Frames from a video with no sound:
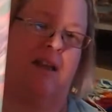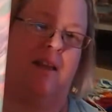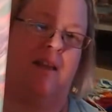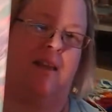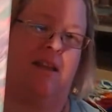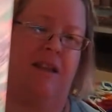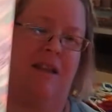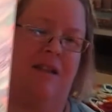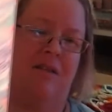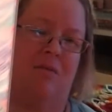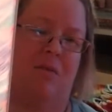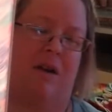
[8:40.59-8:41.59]

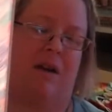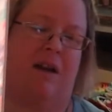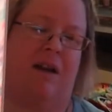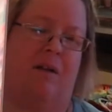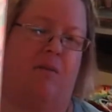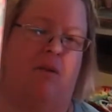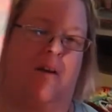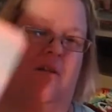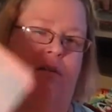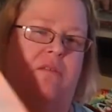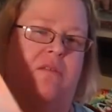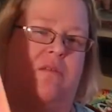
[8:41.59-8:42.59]
this way. Well,